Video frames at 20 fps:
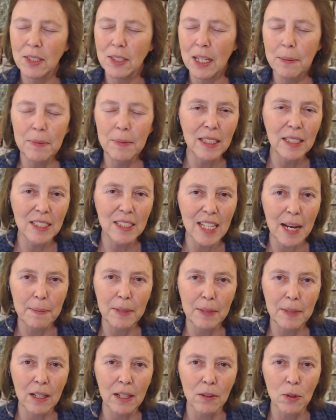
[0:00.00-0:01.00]
Same thing's
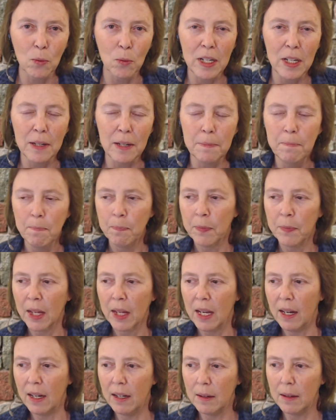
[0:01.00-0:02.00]
happening on the web.
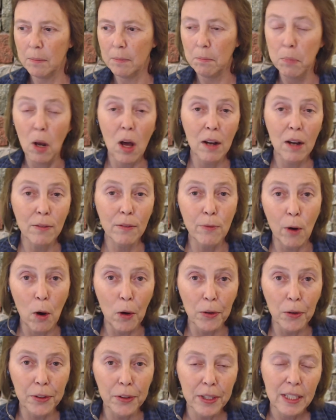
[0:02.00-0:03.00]
Blog
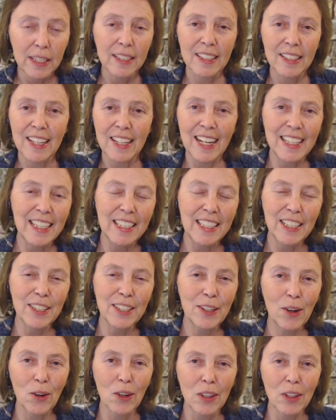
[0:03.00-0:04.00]
Vault got
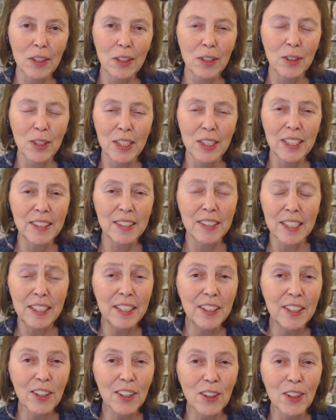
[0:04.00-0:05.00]
hit earlier in the
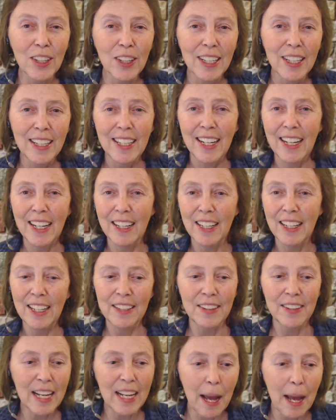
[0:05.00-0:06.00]
year,
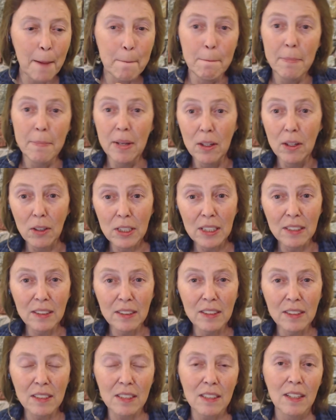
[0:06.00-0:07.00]
and they got
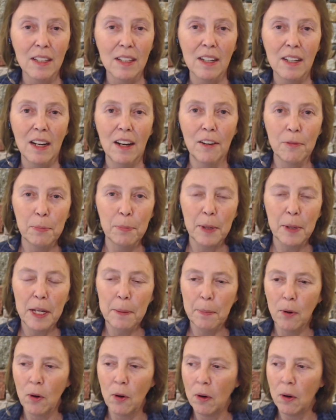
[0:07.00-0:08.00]
millions of
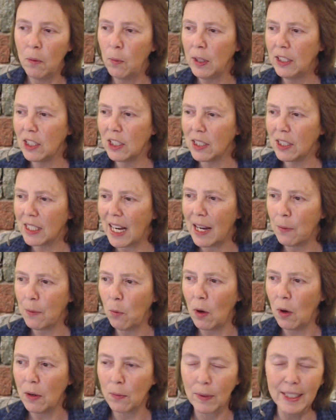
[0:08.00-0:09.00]
people. We just had
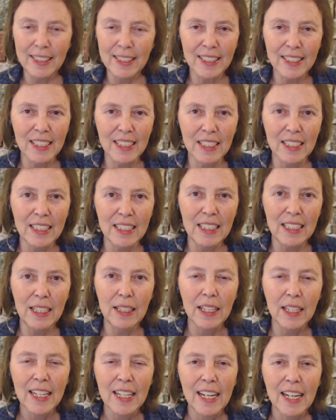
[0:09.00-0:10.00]
one
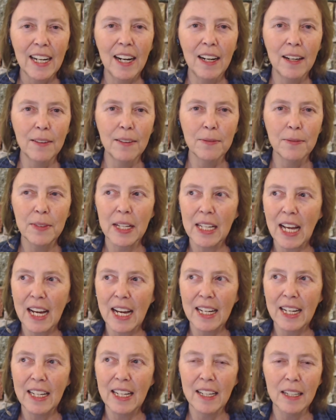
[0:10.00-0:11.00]
recently that
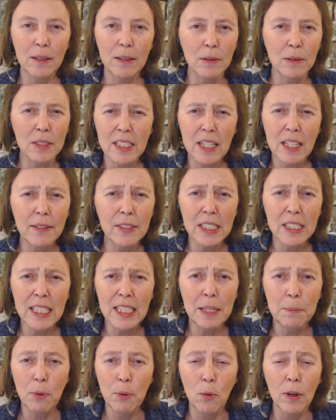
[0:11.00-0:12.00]
got hit. It was
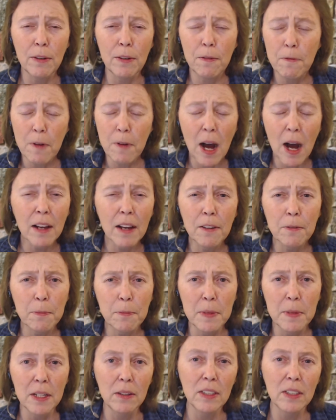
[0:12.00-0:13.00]
17.5
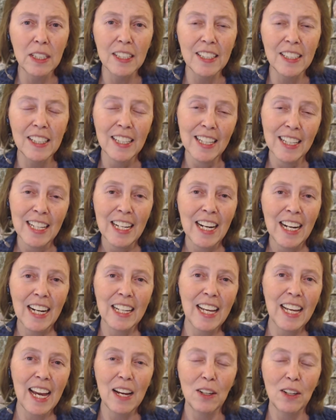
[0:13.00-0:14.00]
million
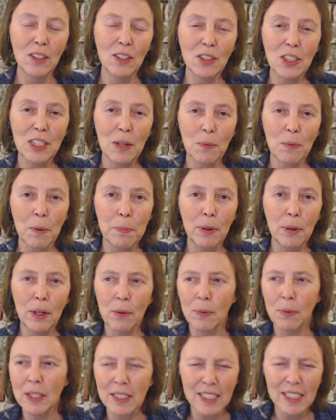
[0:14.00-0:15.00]
accounts that were put
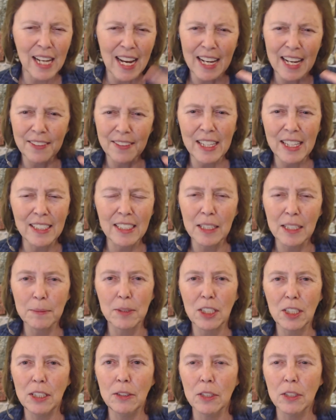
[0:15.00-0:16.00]
at risk. I had that in
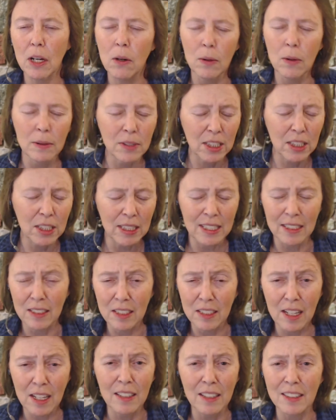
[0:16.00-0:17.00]
Tips Tuesday. Oh, it was
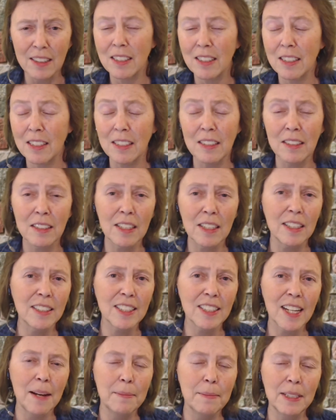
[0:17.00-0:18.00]
Disqus, the
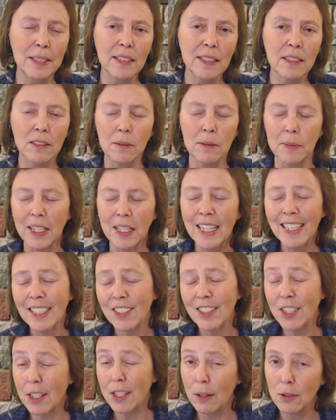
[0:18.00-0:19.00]
Disqus comment system.
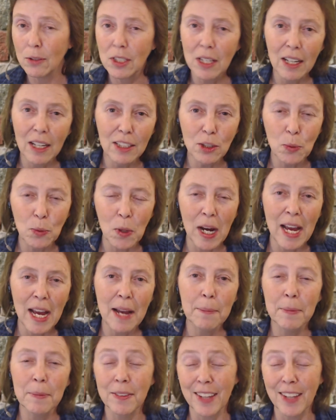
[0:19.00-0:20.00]
So no sites were
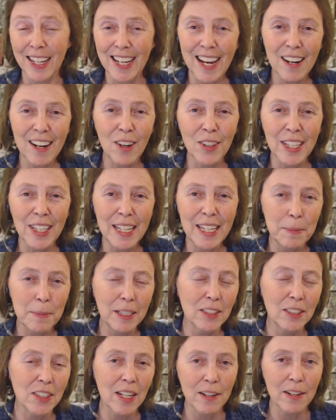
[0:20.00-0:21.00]
hacked, but they got all the
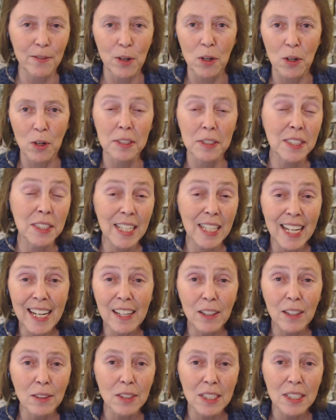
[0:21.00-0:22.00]
emails out of all those
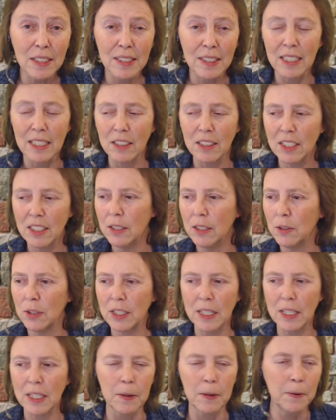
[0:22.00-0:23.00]
accounts and things too.
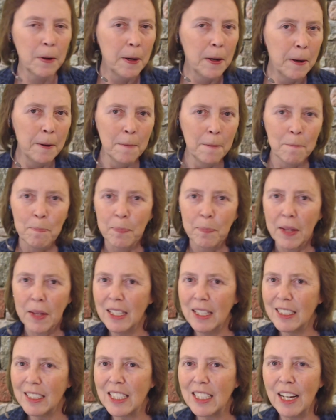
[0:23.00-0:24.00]
So
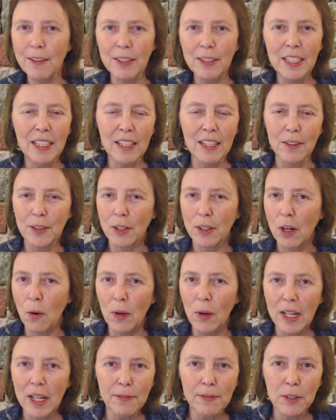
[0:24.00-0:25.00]
it's, you know, they're
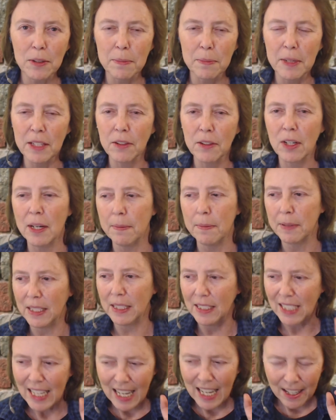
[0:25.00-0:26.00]
going after the mother companies.